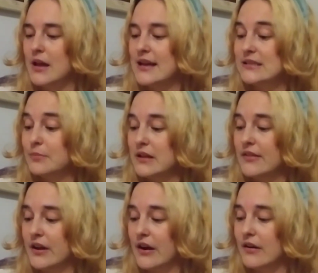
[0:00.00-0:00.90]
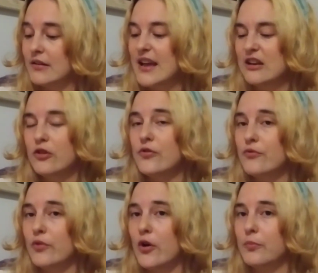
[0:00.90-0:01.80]
has been there and learned the
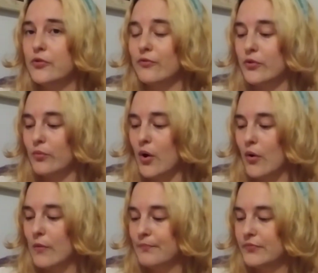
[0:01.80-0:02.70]
ropes of the role.